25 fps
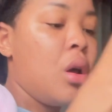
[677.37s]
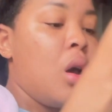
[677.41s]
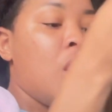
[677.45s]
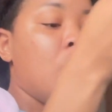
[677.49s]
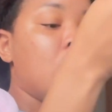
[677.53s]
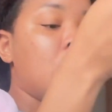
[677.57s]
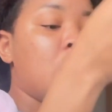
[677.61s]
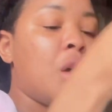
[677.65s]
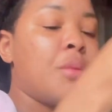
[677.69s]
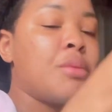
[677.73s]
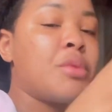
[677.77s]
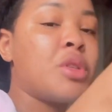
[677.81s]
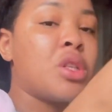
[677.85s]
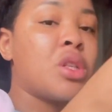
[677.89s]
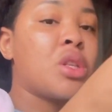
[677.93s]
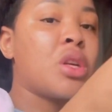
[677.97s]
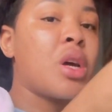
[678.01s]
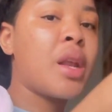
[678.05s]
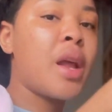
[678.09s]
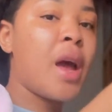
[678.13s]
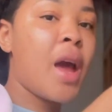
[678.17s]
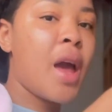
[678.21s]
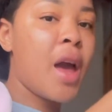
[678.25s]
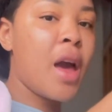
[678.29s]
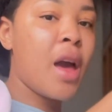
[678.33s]
So I'm just
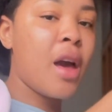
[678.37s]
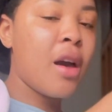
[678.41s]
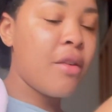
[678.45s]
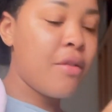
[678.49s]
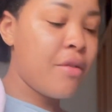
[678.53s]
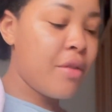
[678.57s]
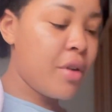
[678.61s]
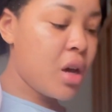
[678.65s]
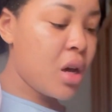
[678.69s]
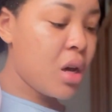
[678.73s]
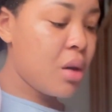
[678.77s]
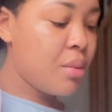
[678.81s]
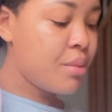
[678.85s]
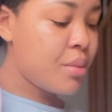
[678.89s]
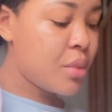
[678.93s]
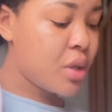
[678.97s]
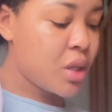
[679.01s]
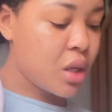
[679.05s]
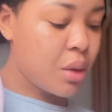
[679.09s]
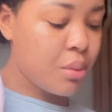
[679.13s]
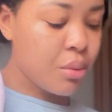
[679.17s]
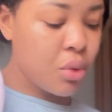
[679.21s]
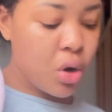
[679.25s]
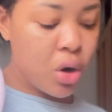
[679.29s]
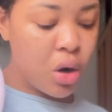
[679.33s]
gonna have
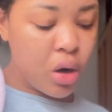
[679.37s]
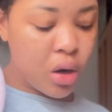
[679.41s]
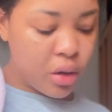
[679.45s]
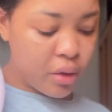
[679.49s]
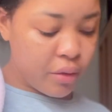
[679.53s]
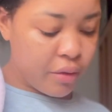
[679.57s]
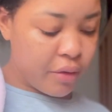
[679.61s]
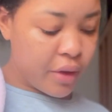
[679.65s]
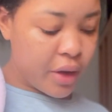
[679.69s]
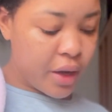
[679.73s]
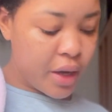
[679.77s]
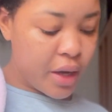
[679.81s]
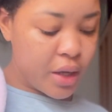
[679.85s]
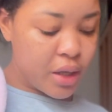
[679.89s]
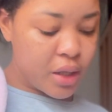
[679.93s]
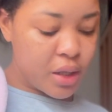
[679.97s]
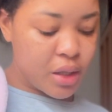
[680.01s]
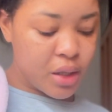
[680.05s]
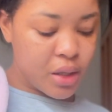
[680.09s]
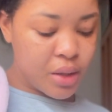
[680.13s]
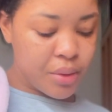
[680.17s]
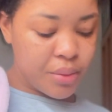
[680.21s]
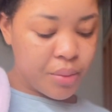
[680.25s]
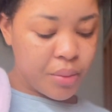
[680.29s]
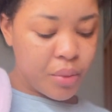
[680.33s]
some
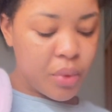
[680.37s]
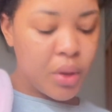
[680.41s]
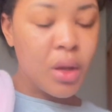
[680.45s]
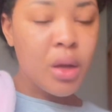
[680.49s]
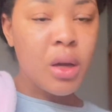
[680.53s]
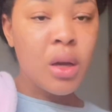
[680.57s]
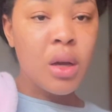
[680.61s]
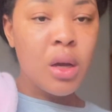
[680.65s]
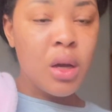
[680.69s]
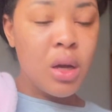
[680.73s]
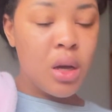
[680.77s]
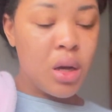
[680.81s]
cornflakes.